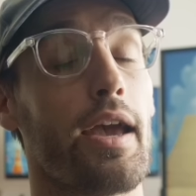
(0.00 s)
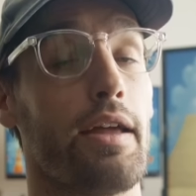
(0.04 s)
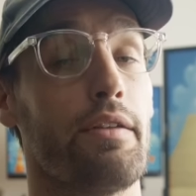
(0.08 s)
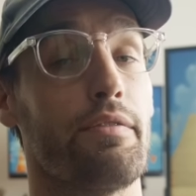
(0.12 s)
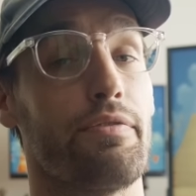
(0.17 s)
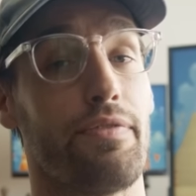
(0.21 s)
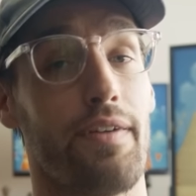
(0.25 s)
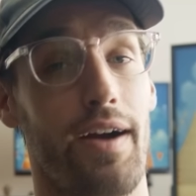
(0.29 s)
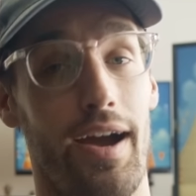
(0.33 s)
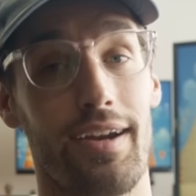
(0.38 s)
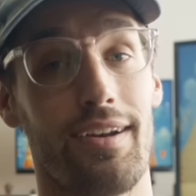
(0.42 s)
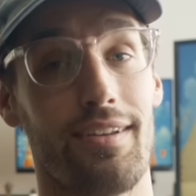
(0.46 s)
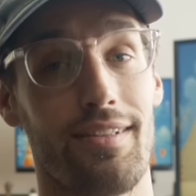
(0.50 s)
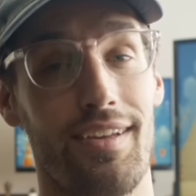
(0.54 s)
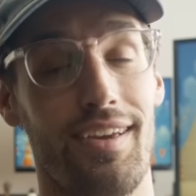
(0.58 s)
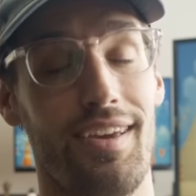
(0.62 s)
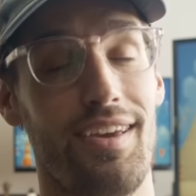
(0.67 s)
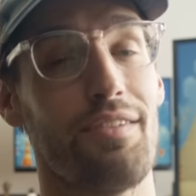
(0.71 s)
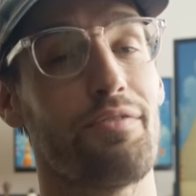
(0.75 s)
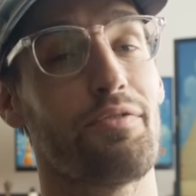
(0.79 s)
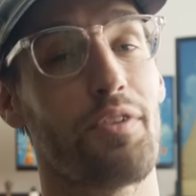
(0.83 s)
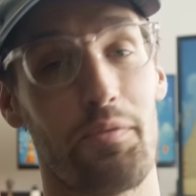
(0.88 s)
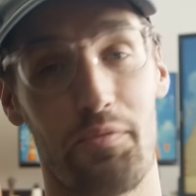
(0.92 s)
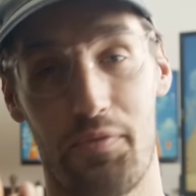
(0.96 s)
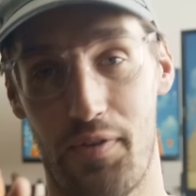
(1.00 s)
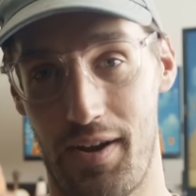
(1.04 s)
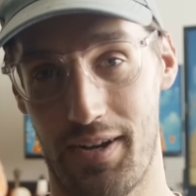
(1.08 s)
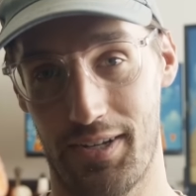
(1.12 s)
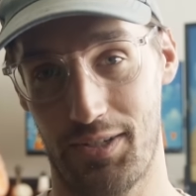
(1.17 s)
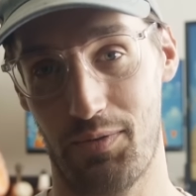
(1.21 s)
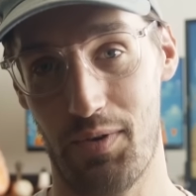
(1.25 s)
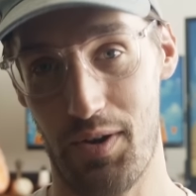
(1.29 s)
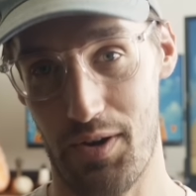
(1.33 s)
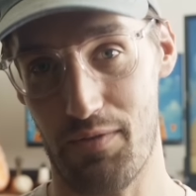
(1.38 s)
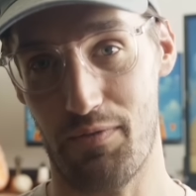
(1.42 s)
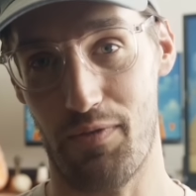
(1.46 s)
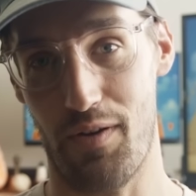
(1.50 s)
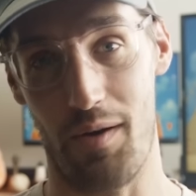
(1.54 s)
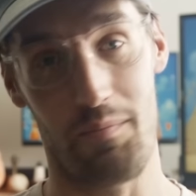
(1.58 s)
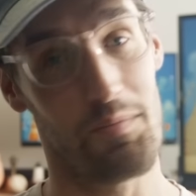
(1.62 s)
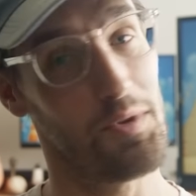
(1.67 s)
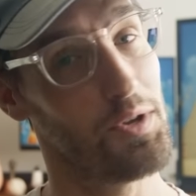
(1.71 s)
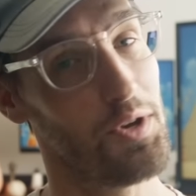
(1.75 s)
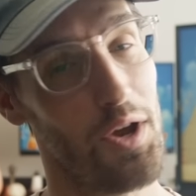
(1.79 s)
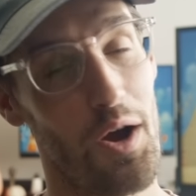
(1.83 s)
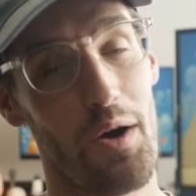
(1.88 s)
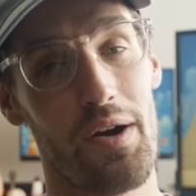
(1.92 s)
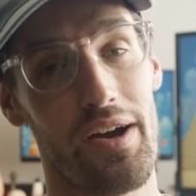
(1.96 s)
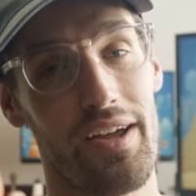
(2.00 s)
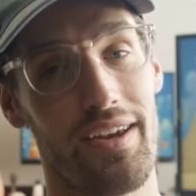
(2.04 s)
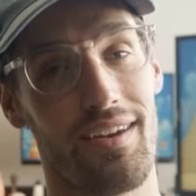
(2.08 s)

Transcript: And finally, from Fox Render Farm, you know it,